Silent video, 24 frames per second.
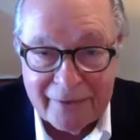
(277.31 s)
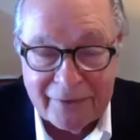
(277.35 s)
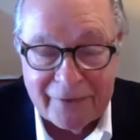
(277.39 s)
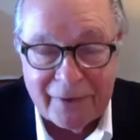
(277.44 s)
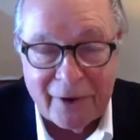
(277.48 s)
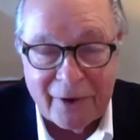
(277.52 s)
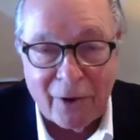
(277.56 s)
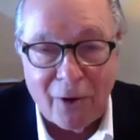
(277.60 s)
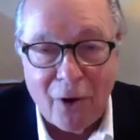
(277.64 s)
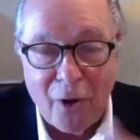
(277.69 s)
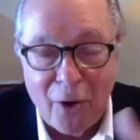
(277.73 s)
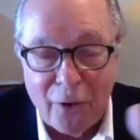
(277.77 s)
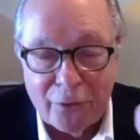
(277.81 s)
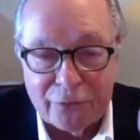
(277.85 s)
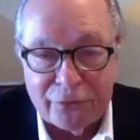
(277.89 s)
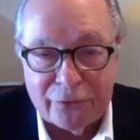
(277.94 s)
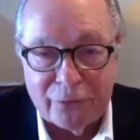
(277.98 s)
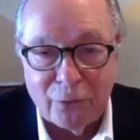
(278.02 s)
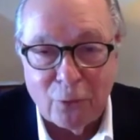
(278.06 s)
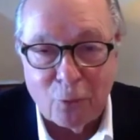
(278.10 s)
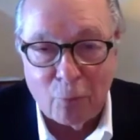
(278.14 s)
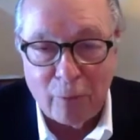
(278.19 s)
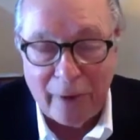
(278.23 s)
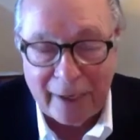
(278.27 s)
They're
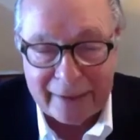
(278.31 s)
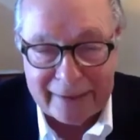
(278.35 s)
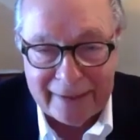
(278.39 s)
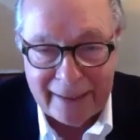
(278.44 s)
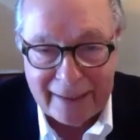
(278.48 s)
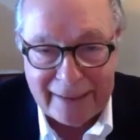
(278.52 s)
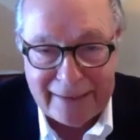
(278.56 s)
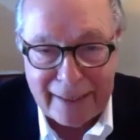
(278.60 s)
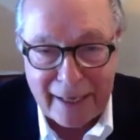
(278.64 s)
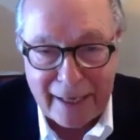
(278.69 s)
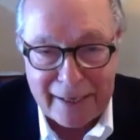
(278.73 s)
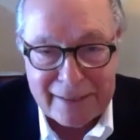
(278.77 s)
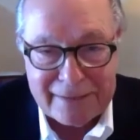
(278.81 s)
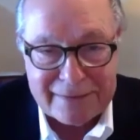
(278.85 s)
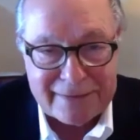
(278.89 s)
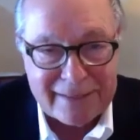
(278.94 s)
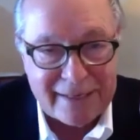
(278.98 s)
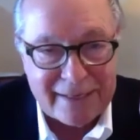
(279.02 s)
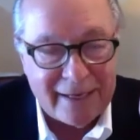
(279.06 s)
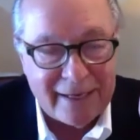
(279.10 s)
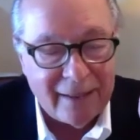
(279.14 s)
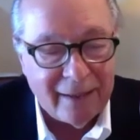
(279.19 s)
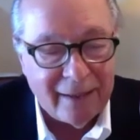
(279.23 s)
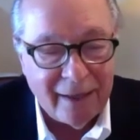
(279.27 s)
also
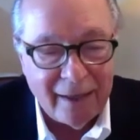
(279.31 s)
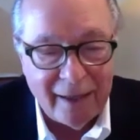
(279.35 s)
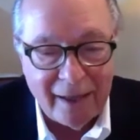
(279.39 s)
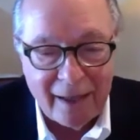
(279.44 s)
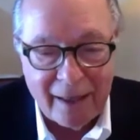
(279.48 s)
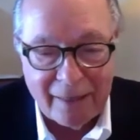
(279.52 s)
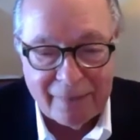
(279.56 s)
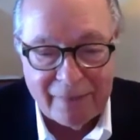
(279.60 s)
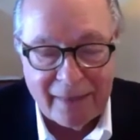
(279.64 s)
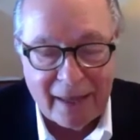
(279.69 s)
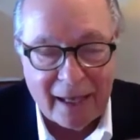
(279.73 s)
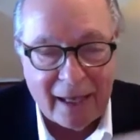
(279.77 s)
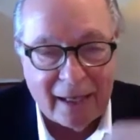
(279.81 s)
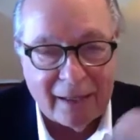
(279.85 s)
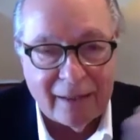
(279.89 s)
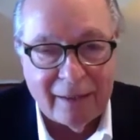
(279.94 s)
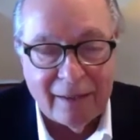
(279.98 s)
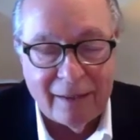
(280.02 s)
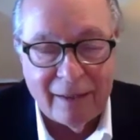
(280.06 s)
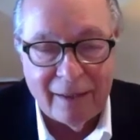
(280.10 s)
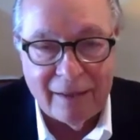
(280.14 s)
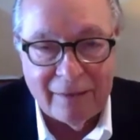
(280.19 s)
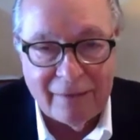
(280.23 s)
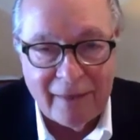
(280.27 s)
recognizing that
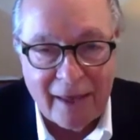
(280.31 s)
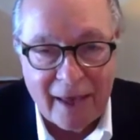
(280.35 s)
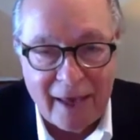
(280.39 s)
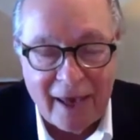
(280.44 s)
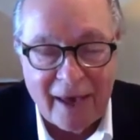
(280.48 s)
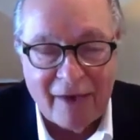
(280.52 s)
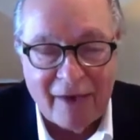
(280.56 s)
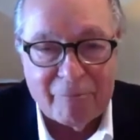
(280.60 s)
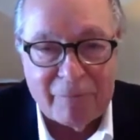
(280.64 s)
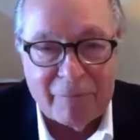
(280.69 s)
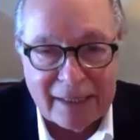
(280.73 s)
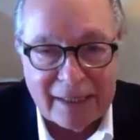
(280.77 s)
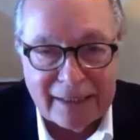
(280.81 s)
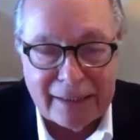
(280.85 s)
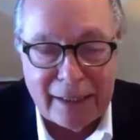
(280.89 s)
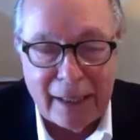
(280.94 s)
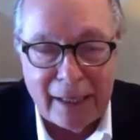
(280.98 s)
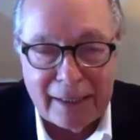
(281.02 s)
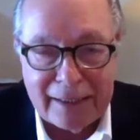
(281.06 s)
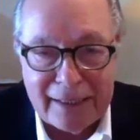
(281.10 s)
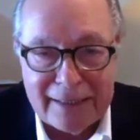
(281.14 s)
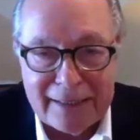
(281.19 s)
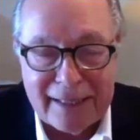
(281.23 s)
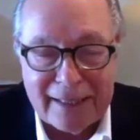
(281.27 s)
they have been
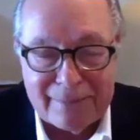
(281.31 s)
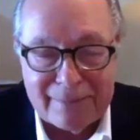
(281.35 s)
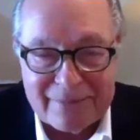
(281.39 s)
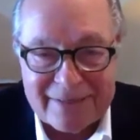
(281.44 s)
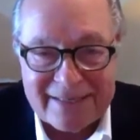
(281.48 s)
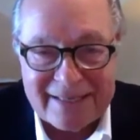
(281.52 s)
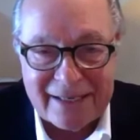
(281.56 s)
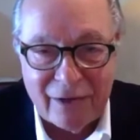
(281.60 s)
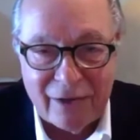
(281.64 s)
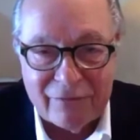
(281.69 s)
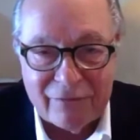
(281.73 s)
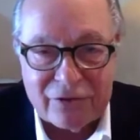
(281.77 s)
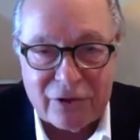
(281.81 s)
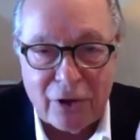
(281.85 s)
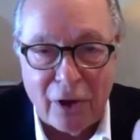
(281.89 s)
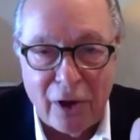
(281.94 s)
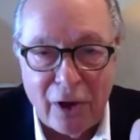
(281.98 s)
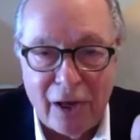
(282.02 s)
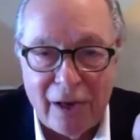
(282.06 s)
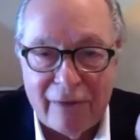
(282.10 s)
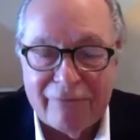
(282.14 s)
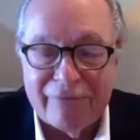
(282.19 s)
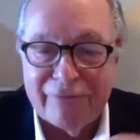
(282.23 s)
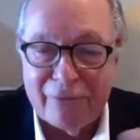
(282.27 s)
cutting themselves
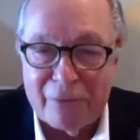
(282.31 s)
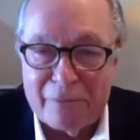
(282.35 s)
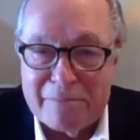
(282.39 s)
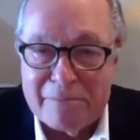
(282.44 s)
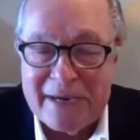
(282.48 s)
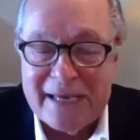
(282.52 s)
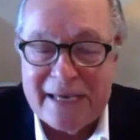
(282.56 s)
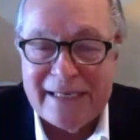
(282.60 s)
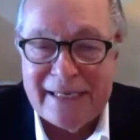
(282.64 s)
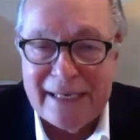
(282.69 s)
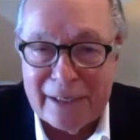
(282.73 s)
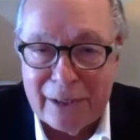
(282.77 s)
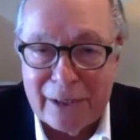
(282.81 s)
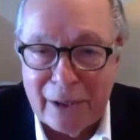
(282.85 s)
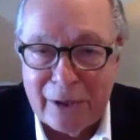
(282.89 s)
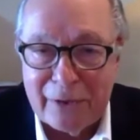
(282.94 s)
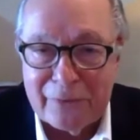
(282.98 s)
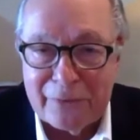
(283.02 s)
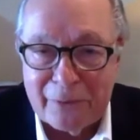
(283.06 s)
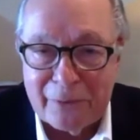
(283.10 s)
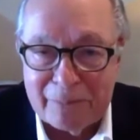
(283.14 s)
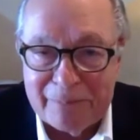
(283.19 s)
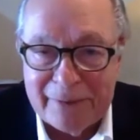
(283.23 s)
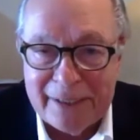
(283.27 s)
off from meeting
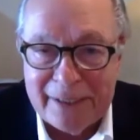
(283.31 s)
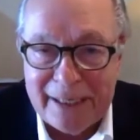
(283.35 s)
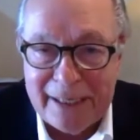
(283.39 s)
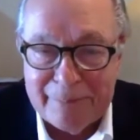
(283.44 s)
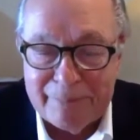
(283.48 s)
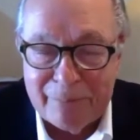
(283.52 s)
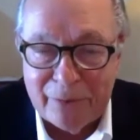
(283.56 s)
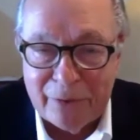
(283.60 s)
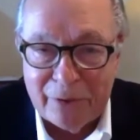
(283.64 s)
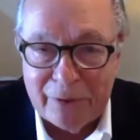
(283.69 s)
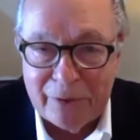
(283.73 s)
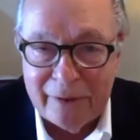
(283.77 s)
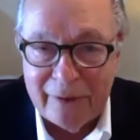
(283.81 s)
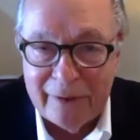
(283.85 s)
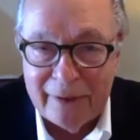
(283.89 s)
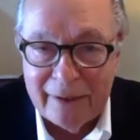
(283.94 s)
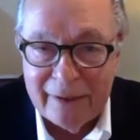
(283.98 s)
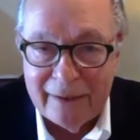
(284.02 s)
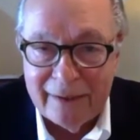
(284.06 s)
other people.